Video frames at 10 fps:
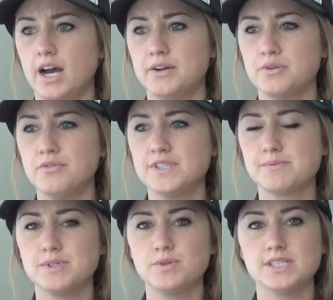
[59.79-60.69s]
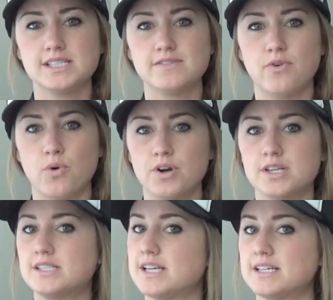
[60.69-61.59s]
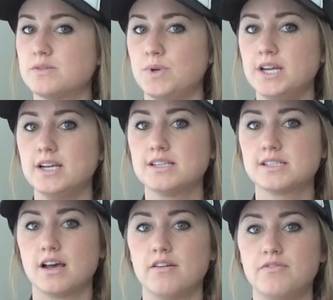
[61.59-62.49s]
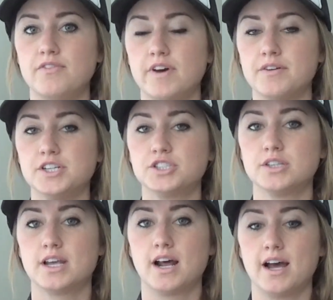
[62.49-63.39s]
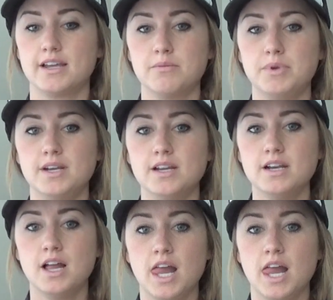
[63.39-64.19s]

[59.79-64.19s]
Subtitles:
know if it's between 4 to 6 weeks of the federation that I compete in.